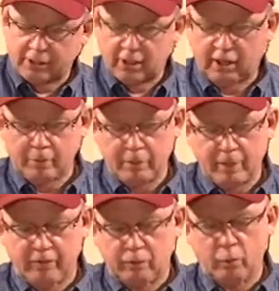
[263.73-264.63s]
and it can be
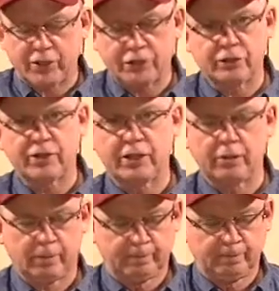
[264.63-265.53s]
made from western
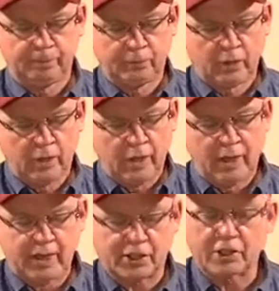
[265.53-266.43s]
cedar. It
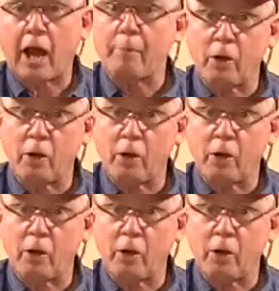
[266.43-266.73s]
has a top